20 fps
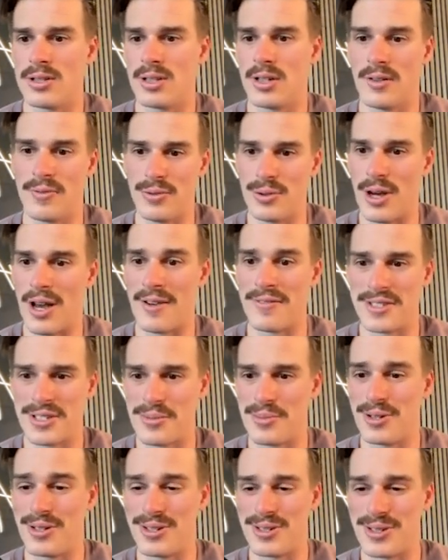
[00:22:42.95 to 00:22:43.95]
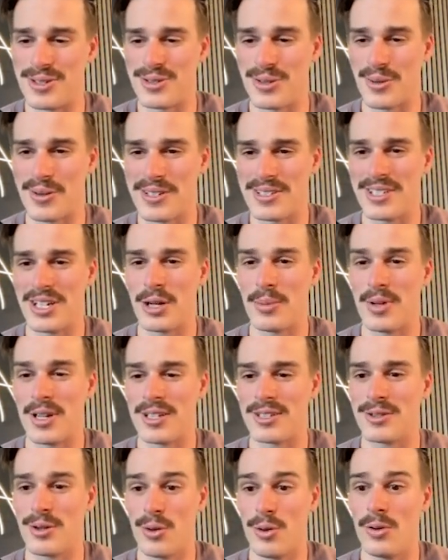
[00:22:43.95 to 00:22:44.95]
And if you have similar stories that are
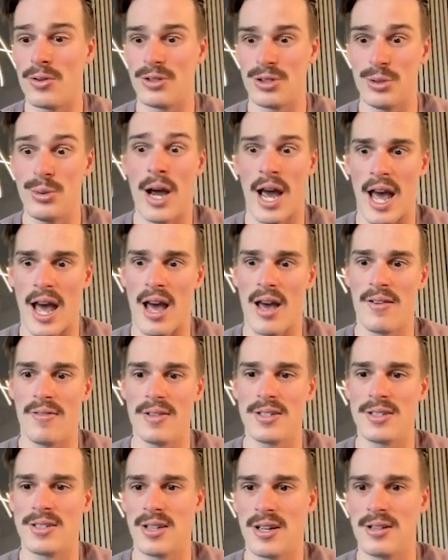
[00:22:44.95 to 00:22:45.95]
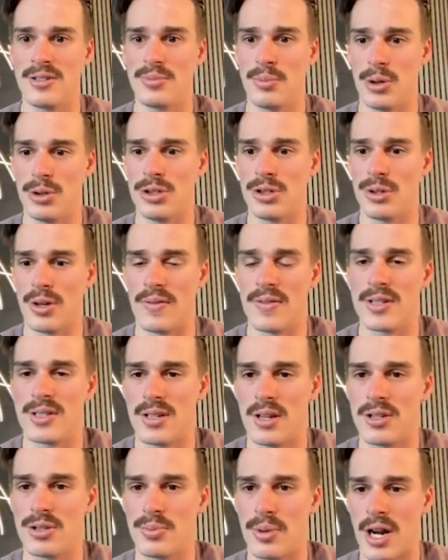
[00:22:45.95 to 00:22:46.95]
being told, you have a sales motion, you have a
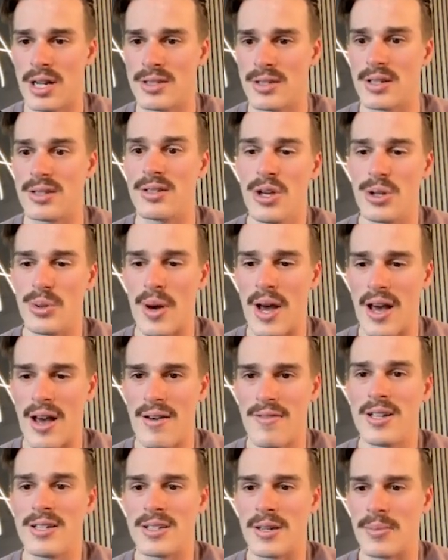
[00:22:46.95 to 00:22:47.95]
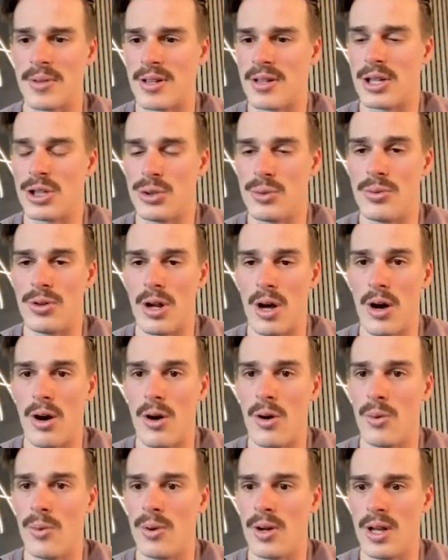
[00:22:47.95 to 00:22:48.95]
sales process, you have something that
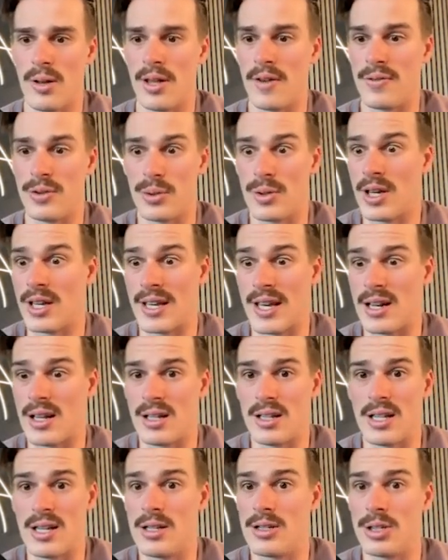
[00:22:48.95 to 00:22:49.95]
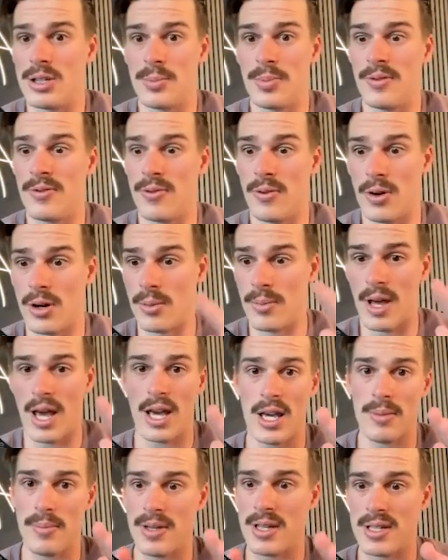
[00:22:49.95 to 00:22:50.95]
if you can get a lead to perform
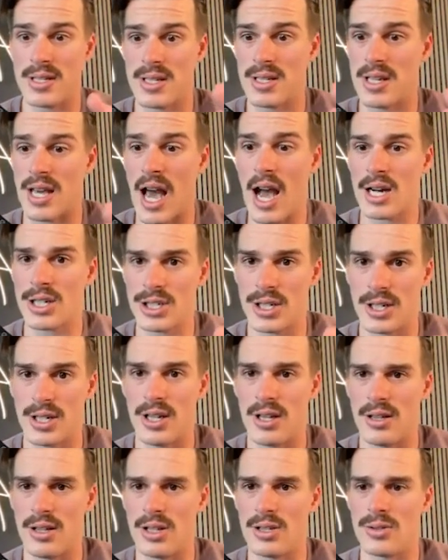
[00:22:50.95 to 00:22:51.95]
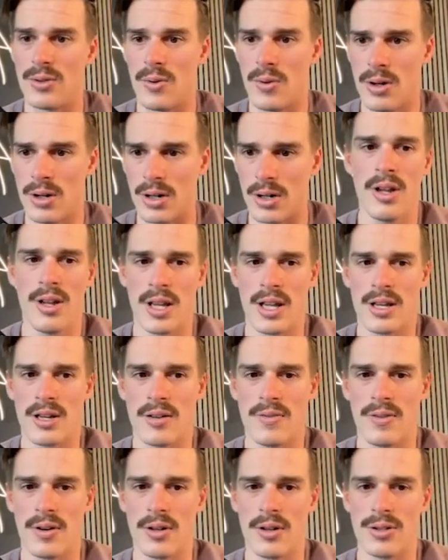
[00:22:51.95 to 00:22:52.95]
ABC action in this order, they
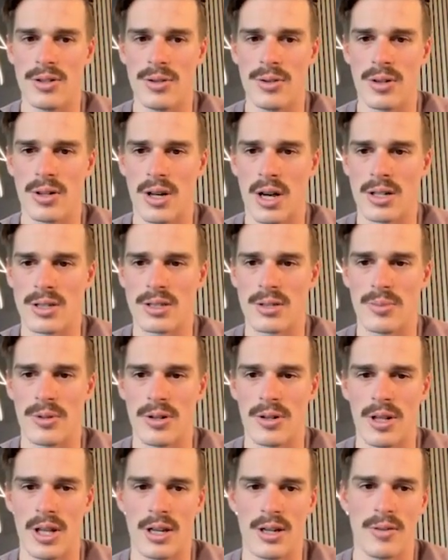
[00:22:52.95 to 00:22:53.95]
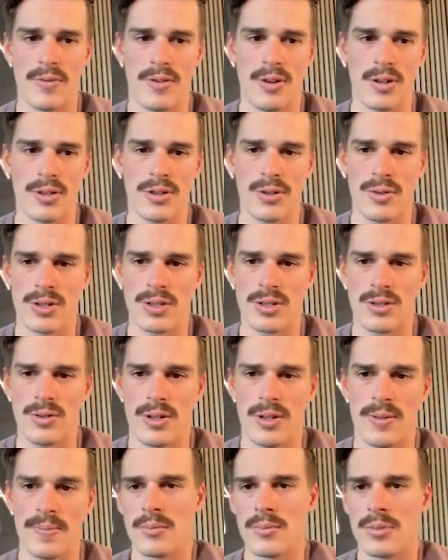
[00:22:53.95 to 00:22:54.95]
convert to a customer, they convert to a
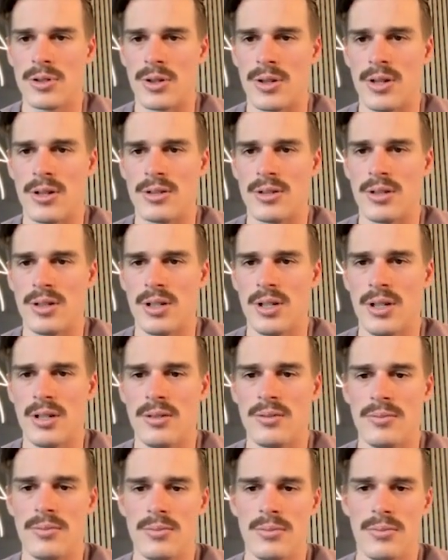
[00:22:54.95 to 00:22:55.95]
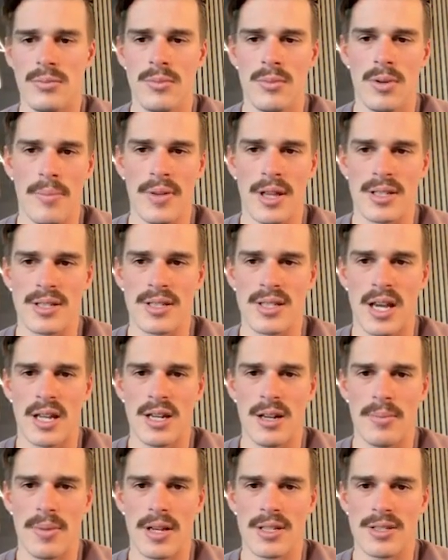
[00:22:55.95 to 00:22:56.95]
student. So here's a lead that
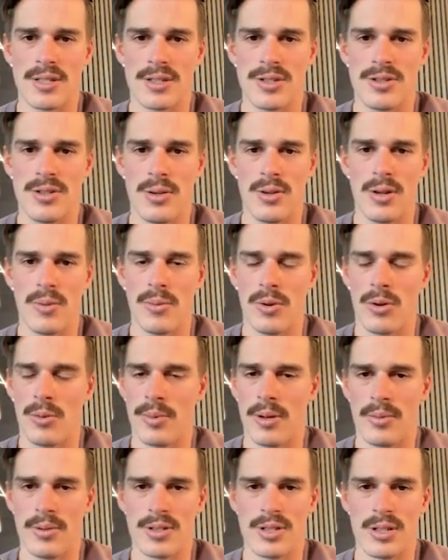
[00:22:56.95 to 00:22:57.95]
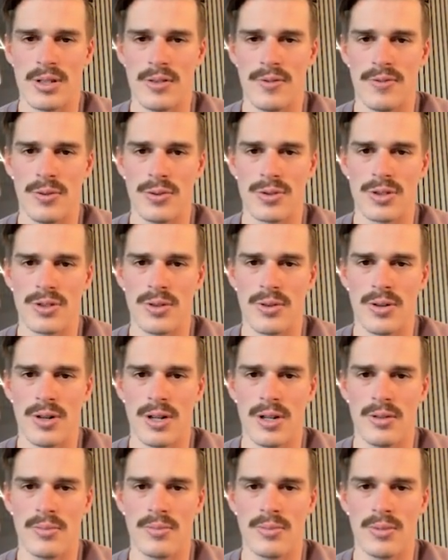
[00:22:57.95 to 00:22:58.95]
signed up as a student. We'll be able to see the full
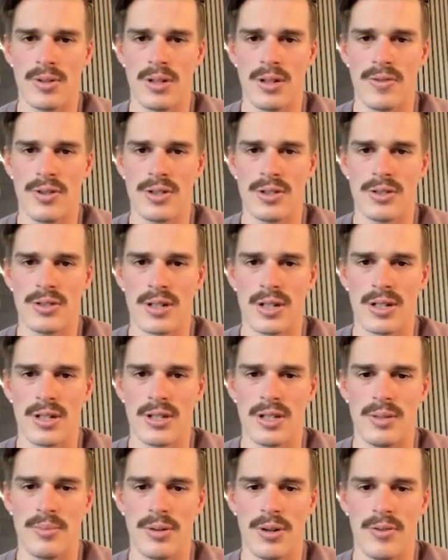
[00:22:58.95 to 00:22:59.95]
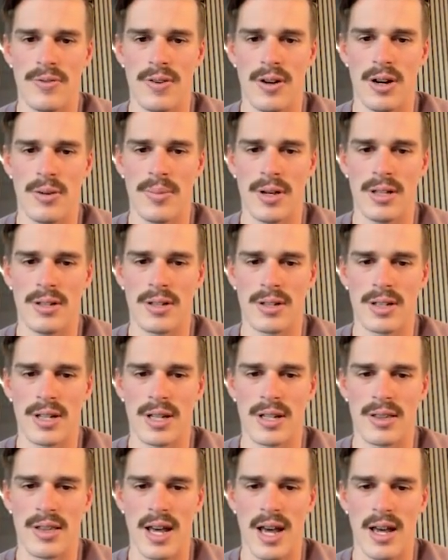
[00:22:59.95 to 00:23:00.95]
story. If you just look at a lead profile, it may look
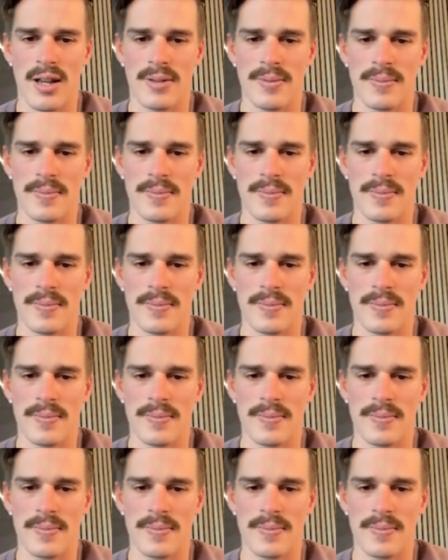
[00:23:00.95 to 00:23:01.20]
like that.